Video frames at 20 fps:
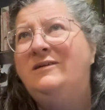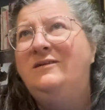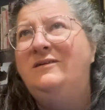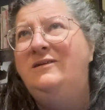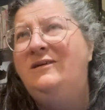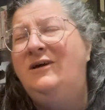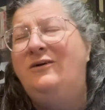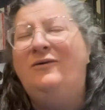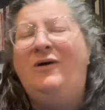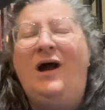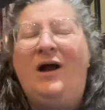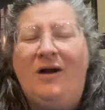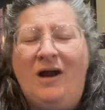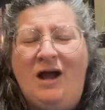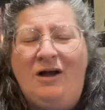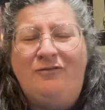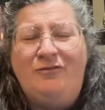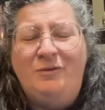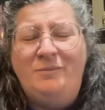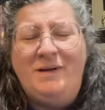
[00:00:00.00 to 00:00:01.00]
no, our
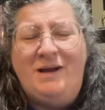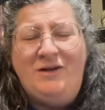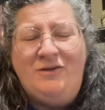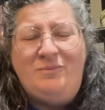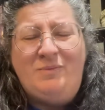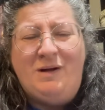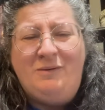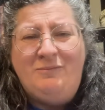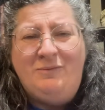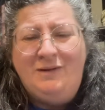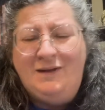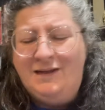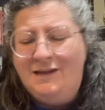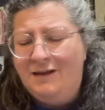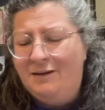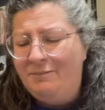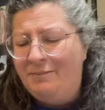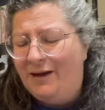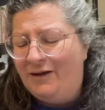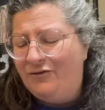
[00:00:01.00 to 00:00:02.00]
alphabet is probably
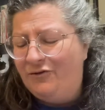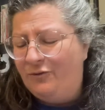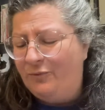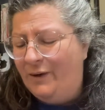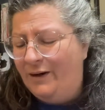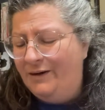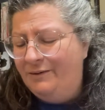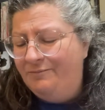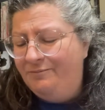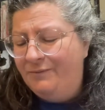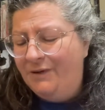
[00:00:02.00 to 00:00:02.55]
the best one.